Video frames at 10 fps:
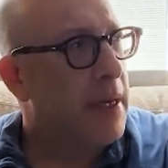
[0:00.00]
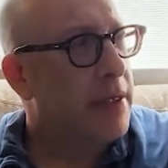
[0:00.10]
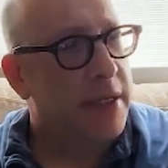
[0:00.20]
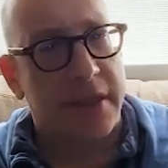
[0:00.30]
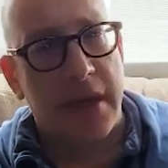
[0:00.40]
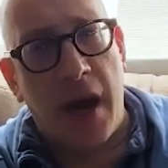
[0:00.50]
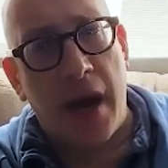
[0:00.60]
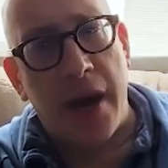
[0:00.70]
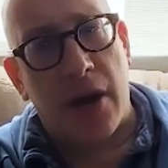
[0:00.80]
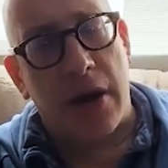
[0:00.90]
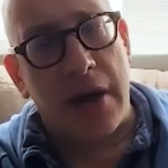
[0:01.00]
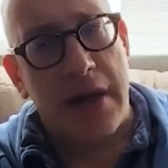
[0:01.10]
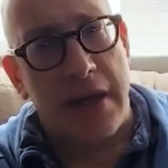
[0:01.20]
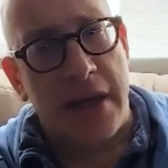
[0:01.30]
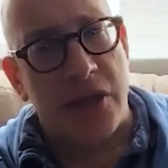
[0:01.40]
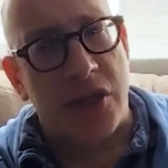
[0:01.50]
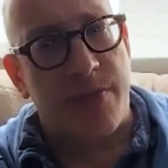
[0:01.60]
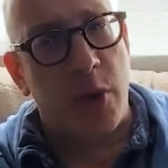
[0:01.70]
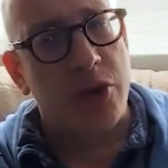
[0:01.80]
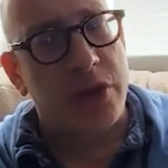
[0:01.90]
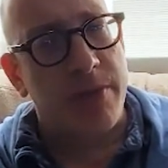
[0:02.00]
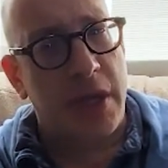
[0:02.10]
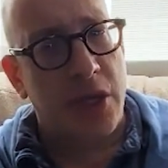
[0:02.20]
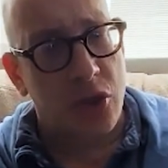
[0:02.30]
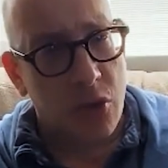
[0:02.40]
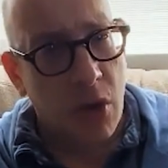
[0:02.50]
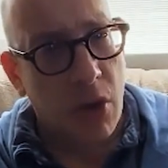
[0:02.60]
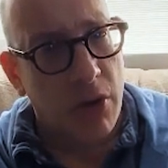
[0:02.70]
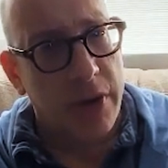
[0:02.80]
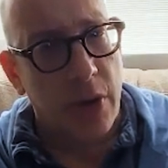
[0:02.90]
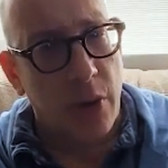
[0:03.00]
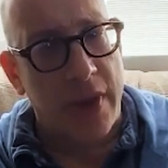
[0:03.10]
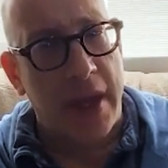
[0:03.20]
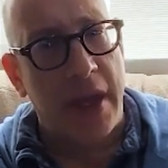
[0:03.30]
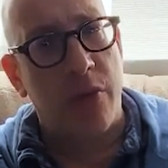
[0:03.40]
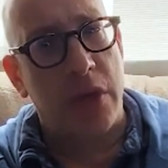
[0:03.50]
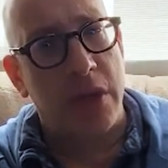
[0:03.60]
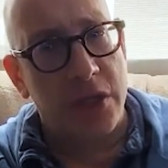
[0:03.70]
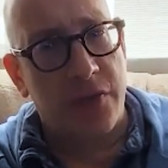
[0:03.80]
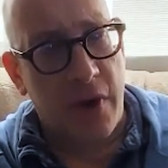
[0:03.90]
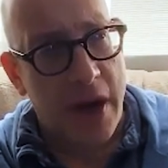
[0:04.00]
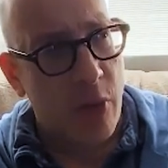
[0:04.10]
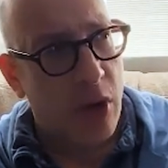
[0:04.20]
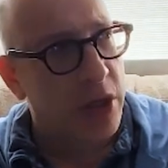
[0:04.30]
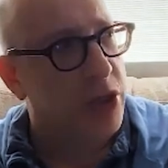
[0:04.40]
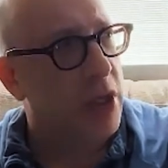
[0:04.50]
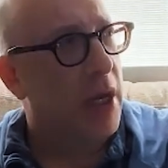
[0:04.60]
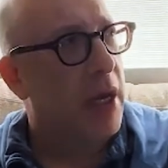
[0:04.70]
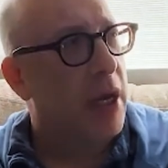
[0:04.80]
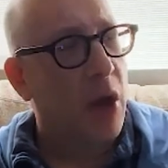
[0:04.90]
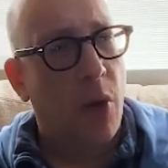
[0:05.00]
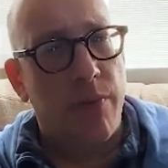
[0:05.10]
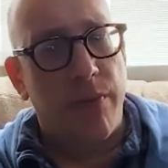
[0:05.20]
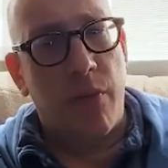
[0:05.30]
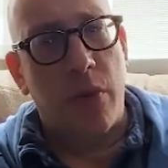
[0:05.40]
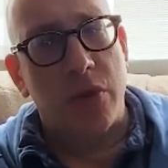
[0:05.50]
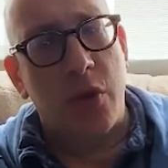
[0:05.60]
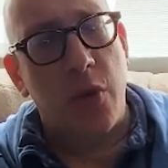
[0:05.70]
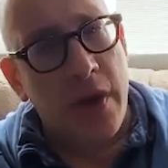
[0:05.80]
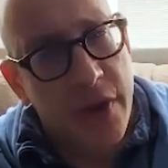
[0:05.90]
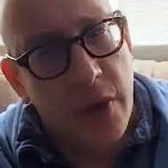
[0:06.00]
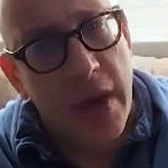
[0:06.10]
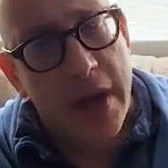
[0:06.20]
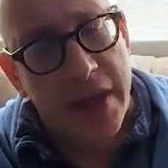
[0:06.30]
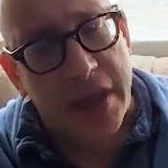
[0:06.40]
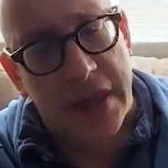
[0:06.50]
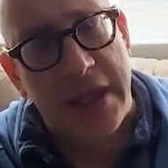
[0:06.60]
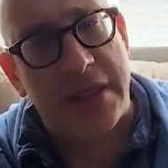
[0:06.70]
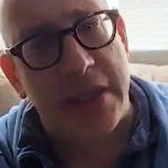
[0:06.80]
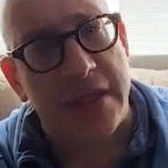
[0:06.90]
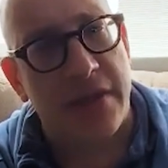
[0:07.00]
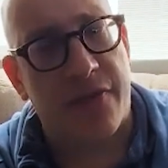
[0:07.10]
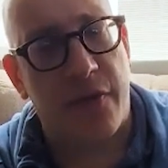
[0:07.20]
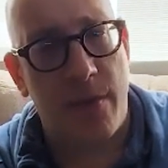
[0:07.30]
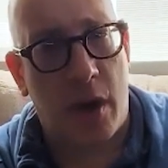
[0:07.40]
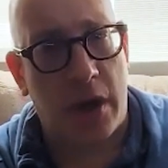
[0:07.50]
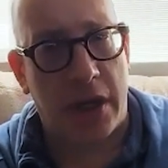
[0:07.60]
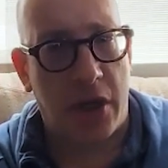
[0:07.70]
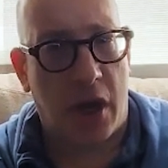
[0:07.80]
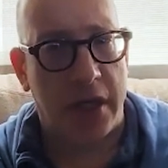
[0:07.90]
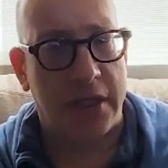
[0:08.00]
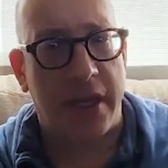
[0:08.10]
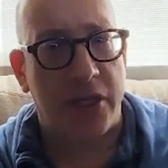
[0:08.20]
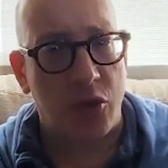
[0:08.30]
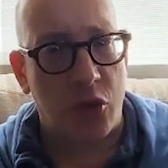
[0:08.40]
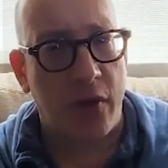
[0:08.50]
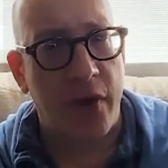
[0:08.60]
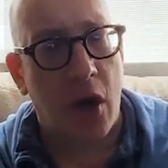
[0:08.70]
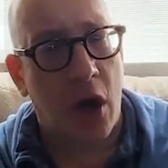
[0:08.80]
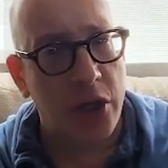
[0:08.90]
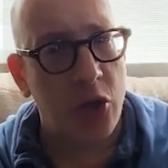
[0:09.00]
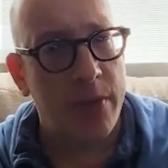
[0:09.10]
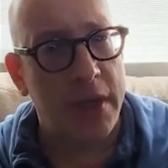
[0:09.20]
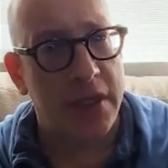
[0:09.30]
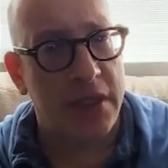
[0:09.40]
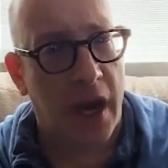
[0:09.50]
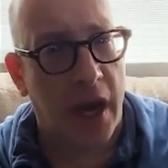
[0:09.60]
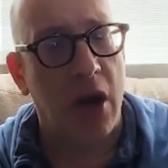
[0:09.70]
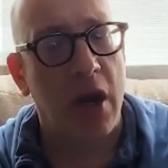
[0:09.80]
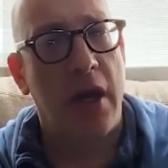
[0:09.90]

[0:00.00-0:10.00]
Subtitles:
Desire is supposed to be controlled within religious frameworks. So one of the great theses of free market thought is that it's driven on human desire,